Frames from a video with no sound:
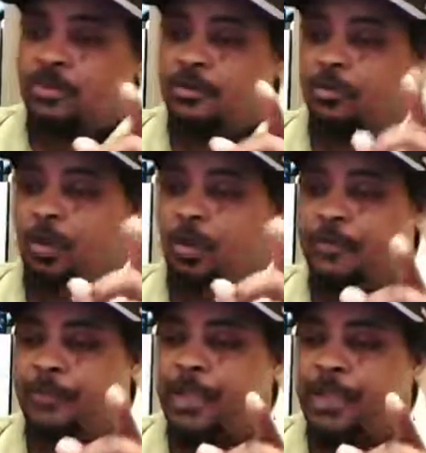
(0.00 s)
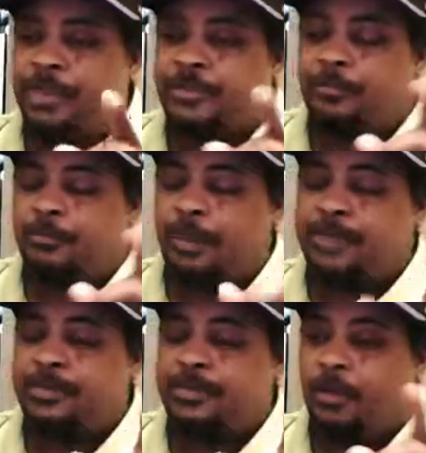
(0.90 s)
The one thing is a
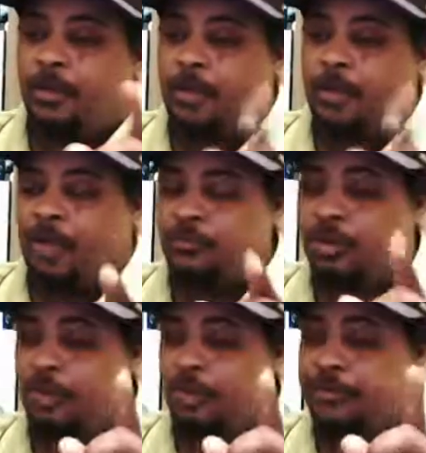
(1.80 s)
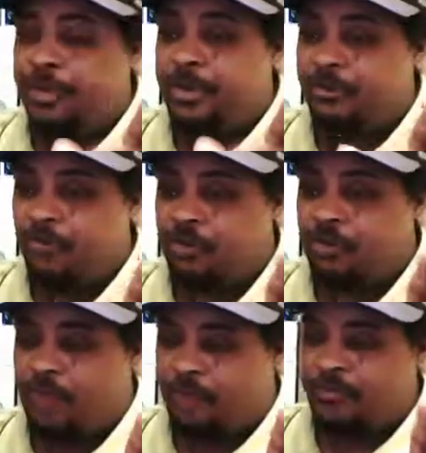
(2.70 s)
blessing about being a truck
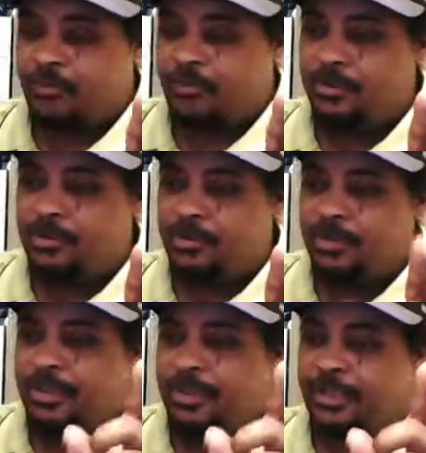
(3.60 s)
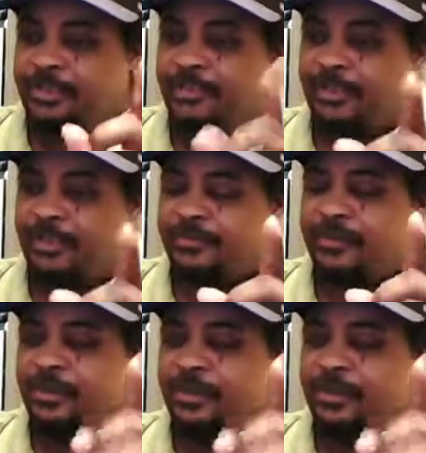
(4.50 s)
driver is this.